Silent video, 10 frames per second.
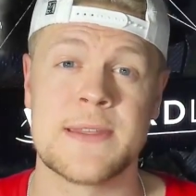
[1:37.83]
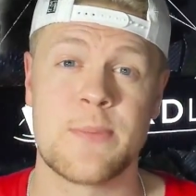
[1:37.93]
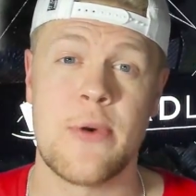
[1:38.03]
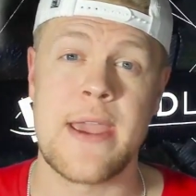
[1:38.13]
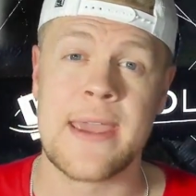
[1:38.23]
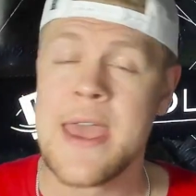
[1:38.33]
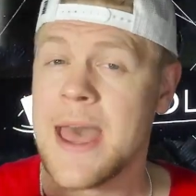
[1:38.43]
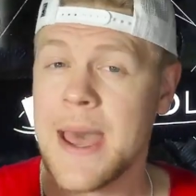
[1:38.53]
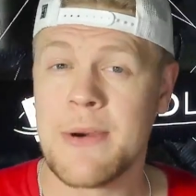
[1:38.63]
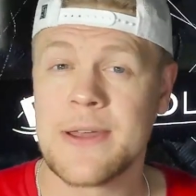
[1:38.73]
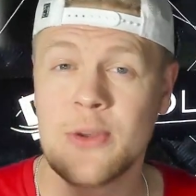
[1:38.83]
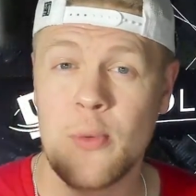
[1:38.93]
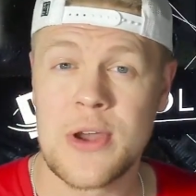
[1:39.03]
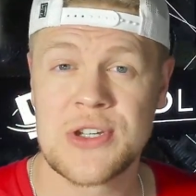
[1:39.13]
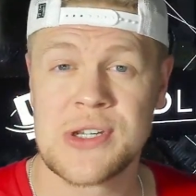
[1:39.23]
break. I bought the
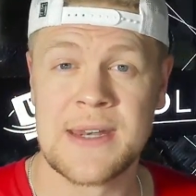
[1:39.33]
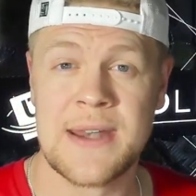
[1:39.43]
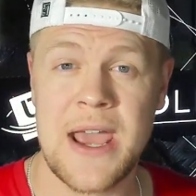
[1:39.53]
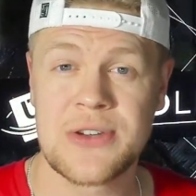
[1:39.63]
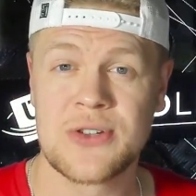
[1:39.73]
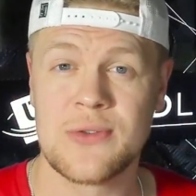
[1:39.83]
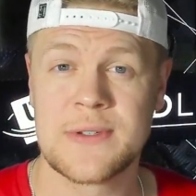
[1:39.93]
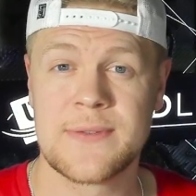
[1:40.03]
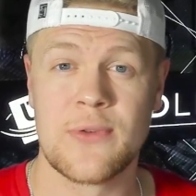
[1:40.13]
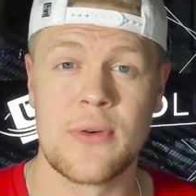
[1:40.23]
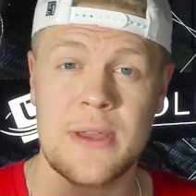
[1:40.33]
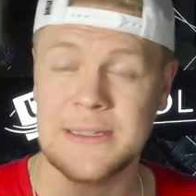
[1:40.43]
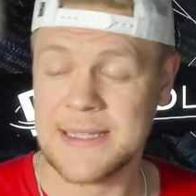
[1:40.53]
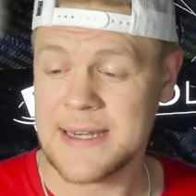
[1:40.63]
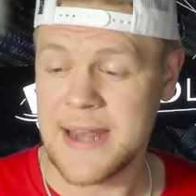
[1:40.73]
Washington Nationals for
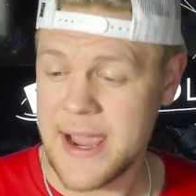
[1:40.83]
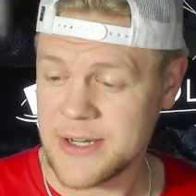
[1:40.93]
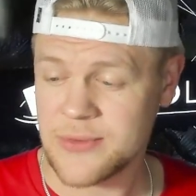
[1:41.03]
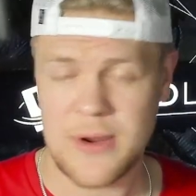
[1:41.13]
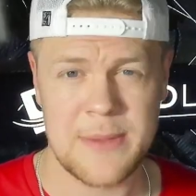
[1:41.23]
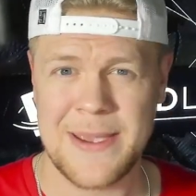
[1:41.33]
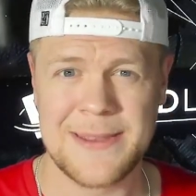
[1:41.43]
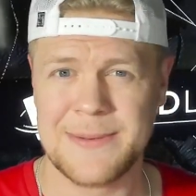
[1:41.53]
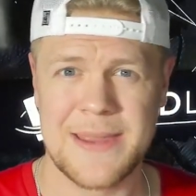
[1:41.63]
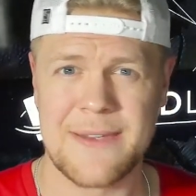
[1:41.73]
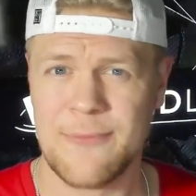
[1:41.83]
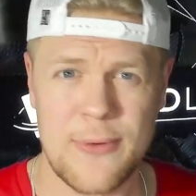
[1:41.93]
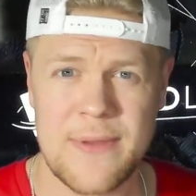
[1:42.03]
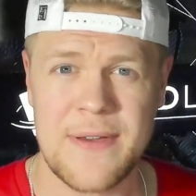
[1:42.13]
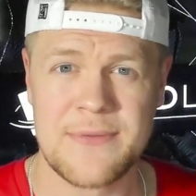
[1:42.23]
Elite Extra. I paid like
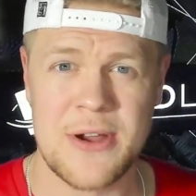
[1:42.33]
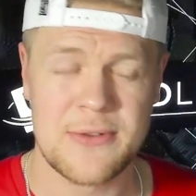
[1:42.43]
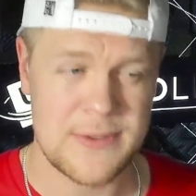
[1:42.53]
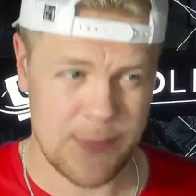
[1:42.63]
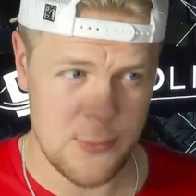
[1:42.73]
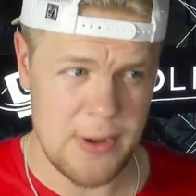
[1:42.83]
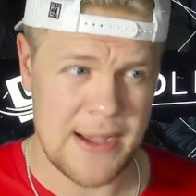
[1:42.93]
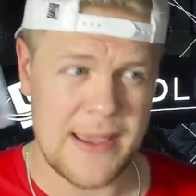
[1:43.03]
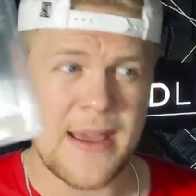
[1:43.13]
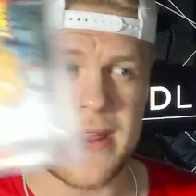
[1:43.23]
$45 for it and got a